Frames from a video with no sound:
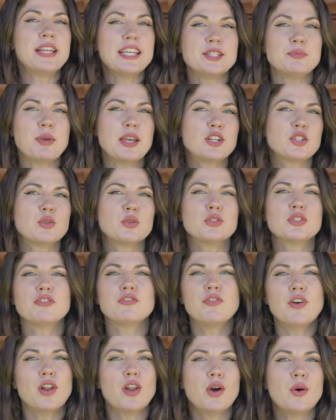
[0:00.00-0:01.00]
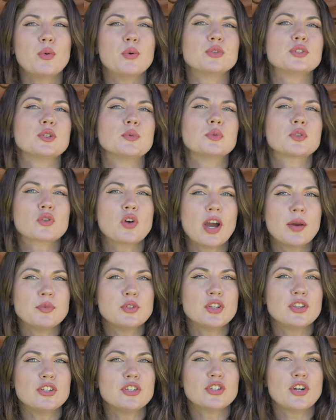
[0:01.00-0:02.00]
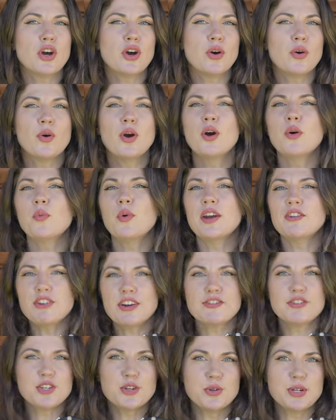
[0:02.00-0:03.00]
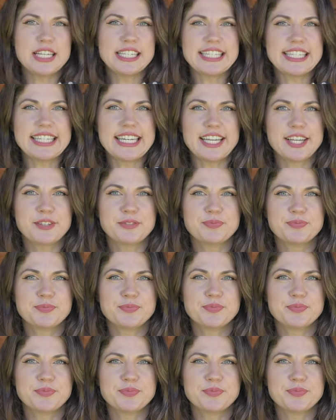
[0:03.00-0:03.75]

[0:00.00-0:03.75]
Please make sure to follow or subscribe to the show wherever you're listening.